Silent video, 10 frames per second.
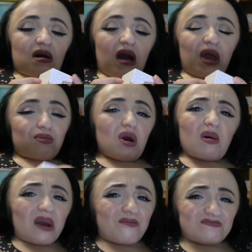I don't know,
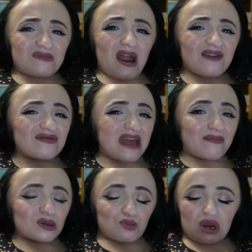it's not even that
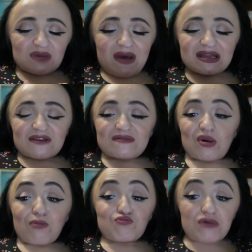much more expensive.
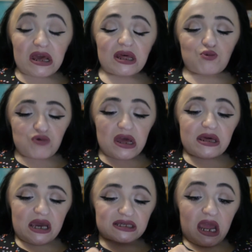So I'm really,
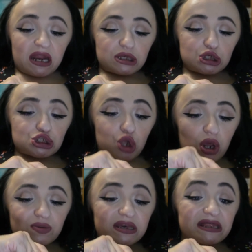really excited to start
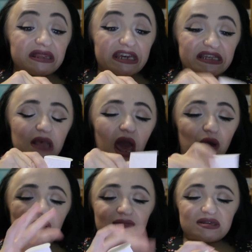using this eye
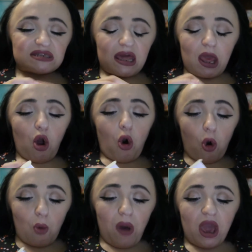cream instead. I
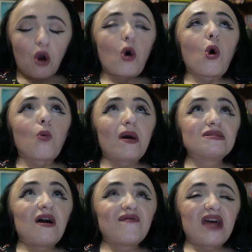hope, I hope I
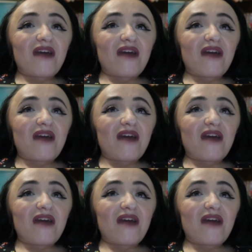love it.